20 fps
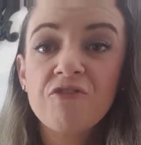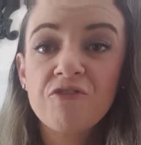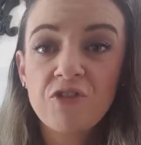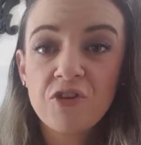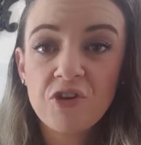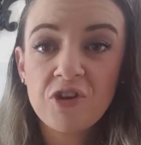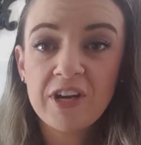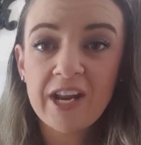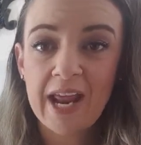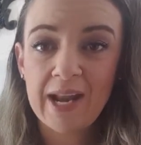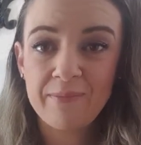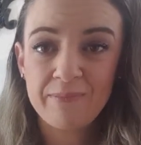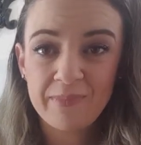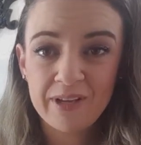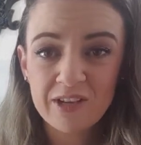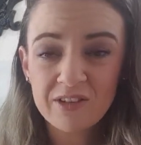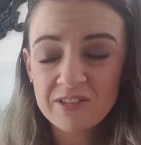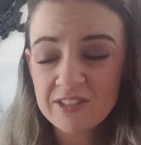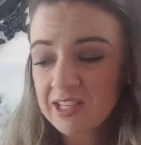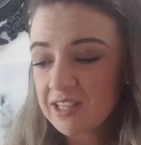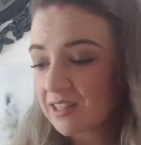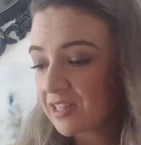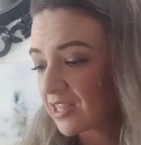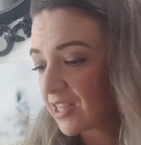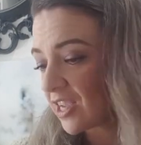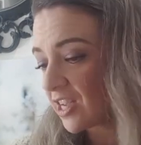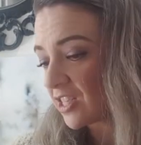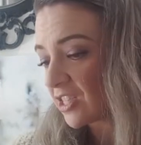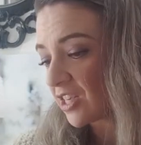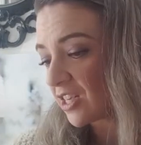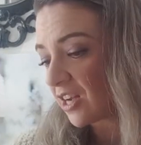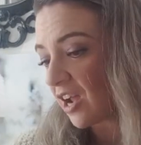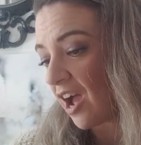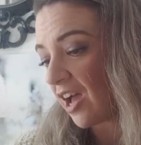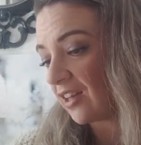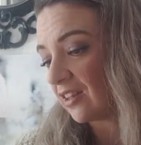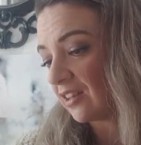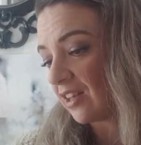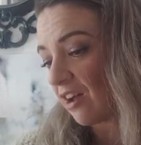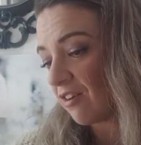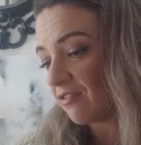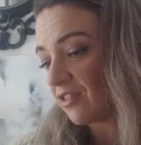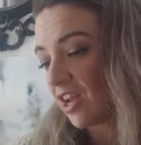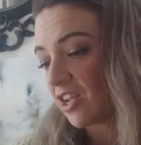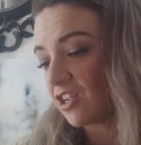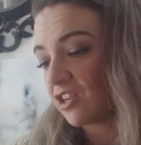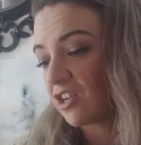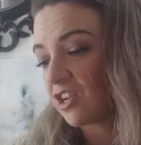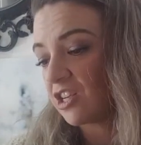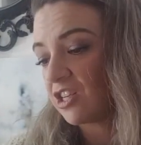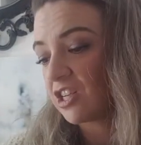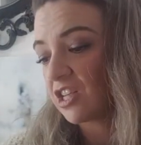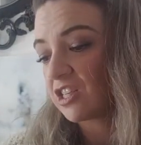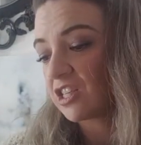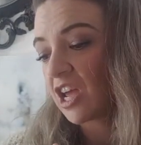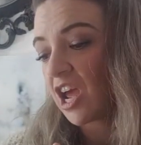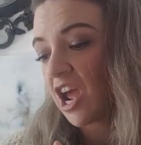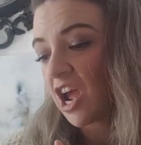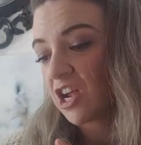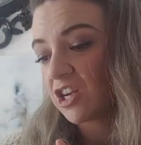food and meals in the kitchen, I love that you can just